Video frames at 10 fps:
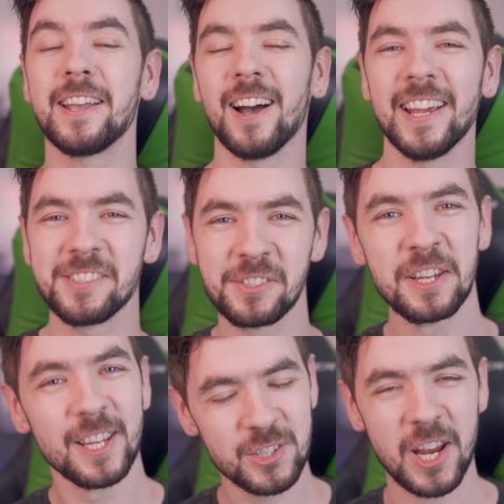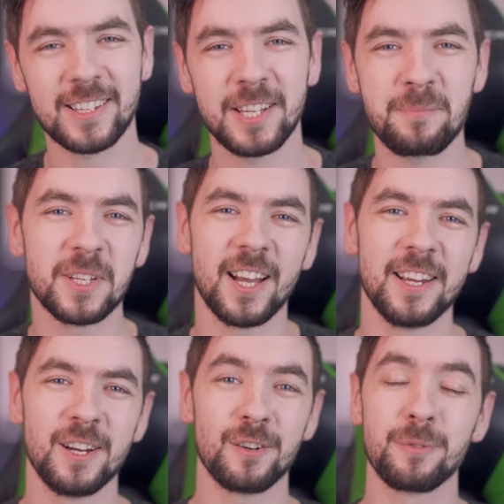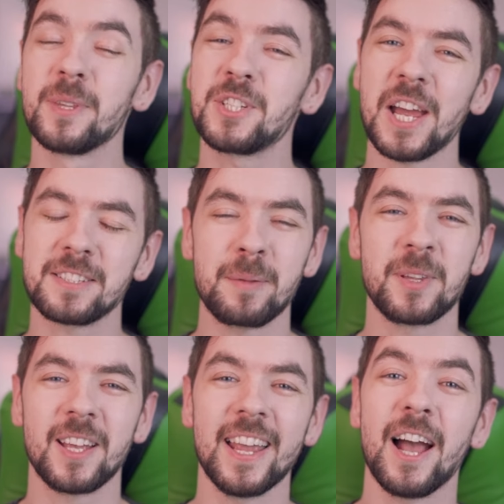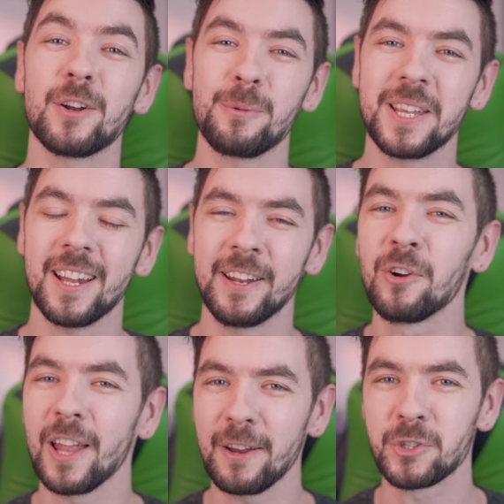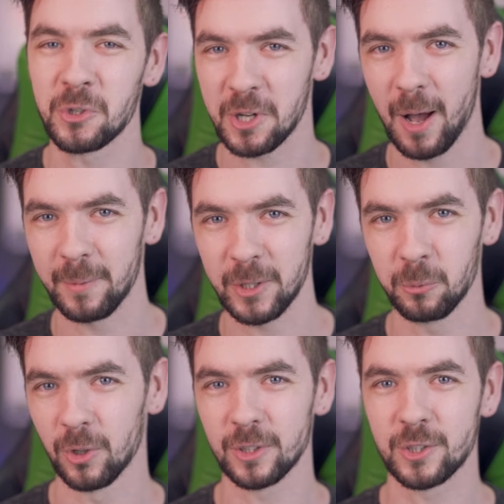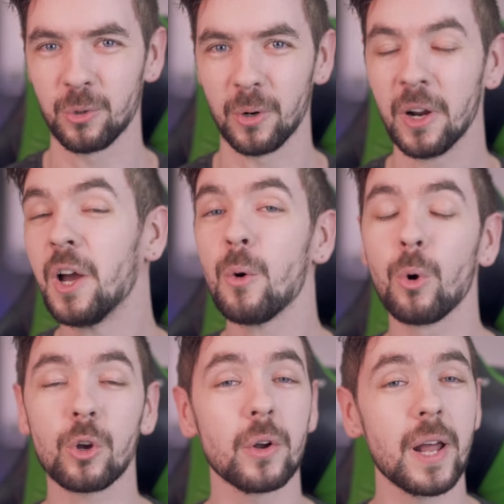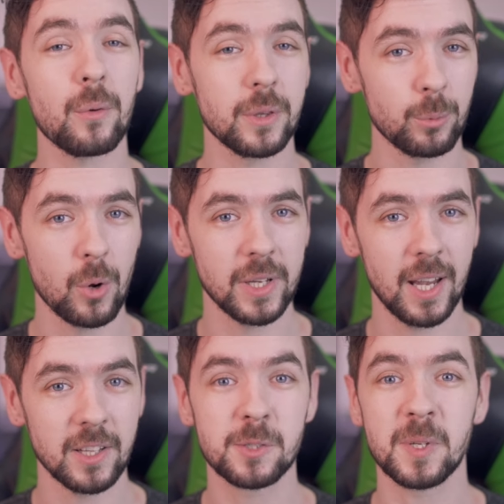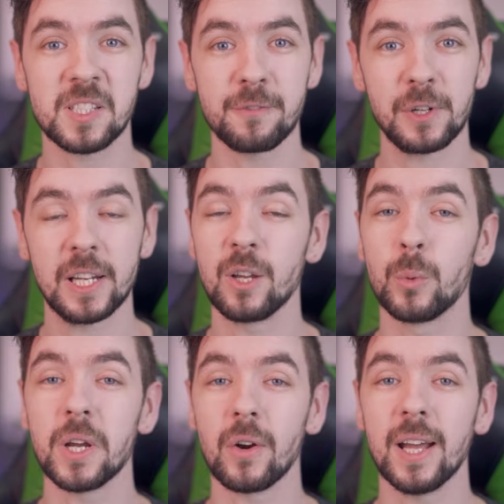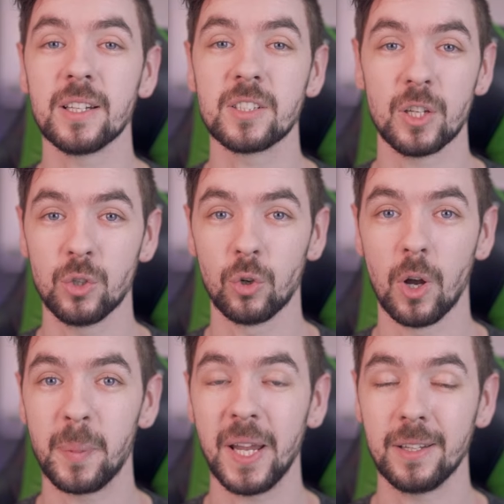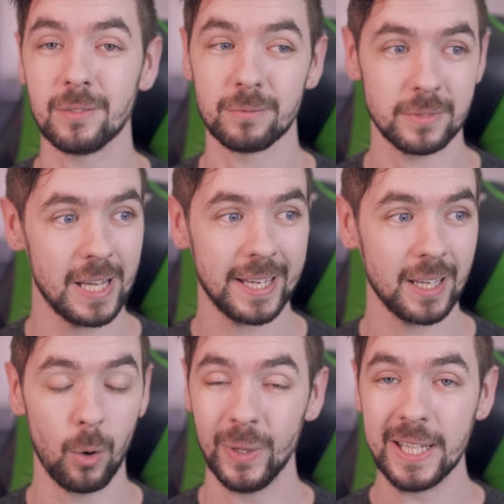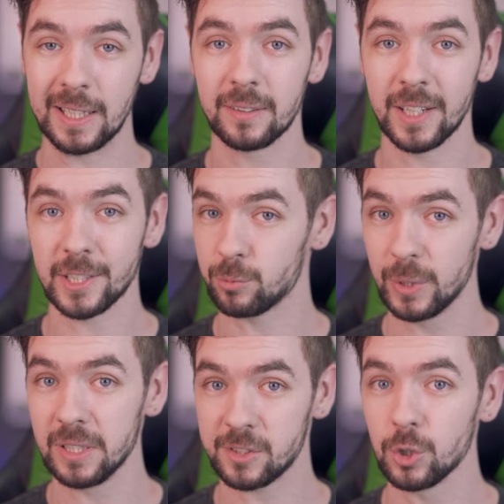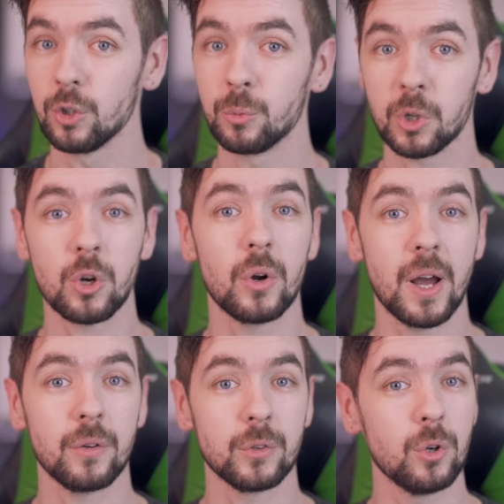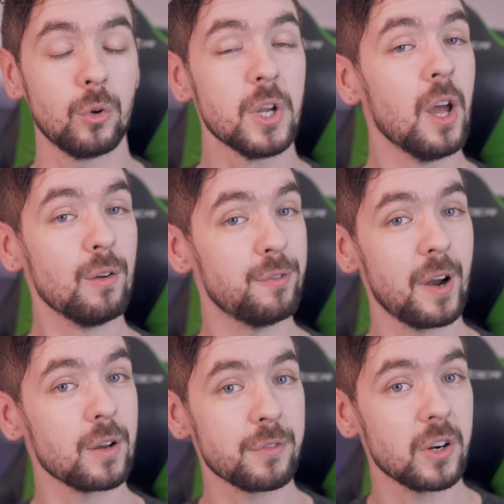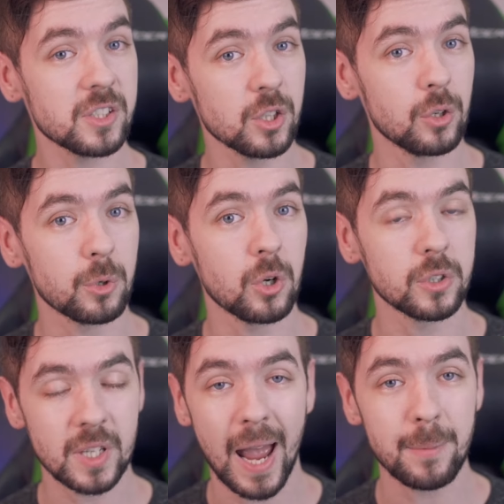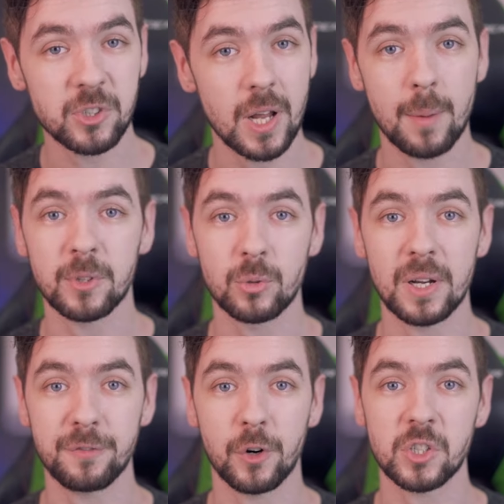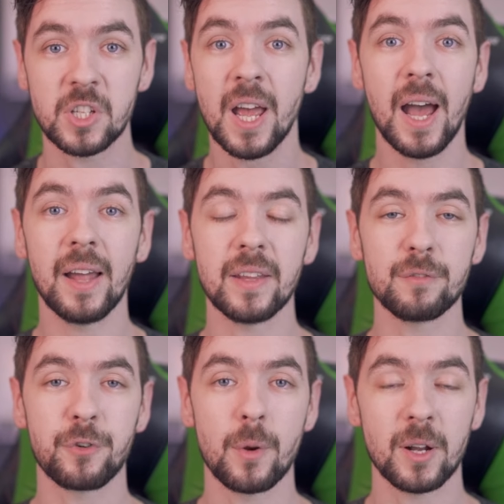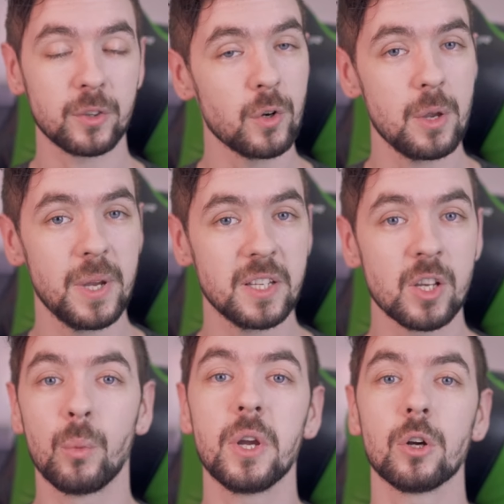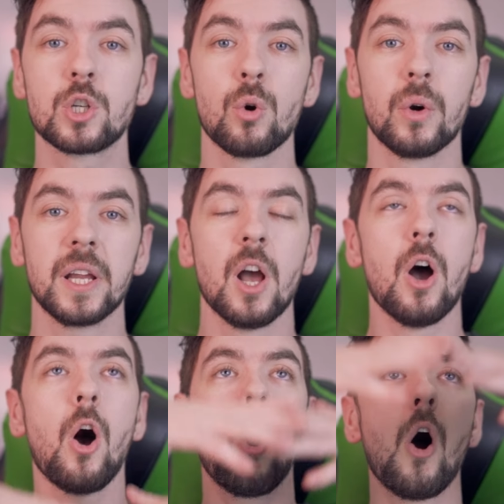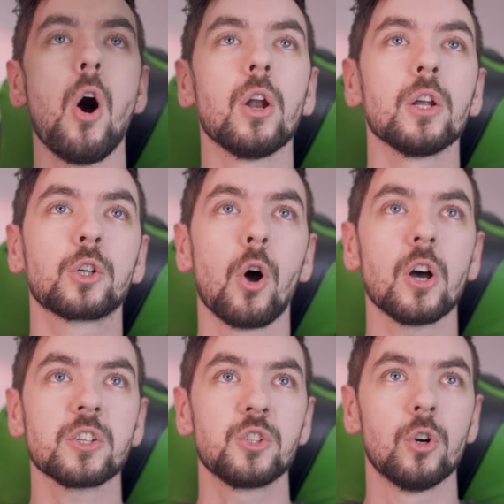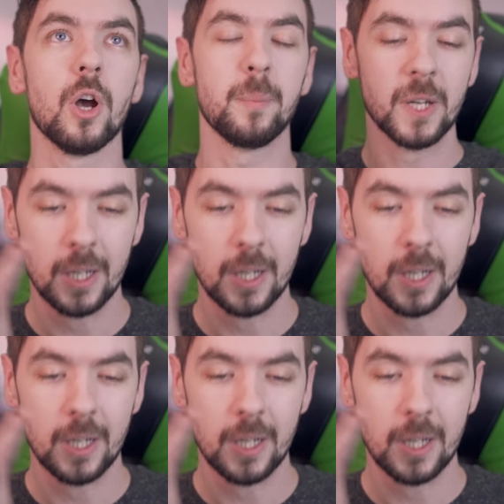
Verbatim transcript: guys, Jacksepticeye here from the Jacksepticeye How Did We Get Here live show comedy world tour. We're going out on the road again. Specifically, we are heading to Europe in like a week. It's real soon. We're going out on the road very, very soon. We're going to Amsterdam on the twenty-first, and then for about three weeks, we are touring all across Europe.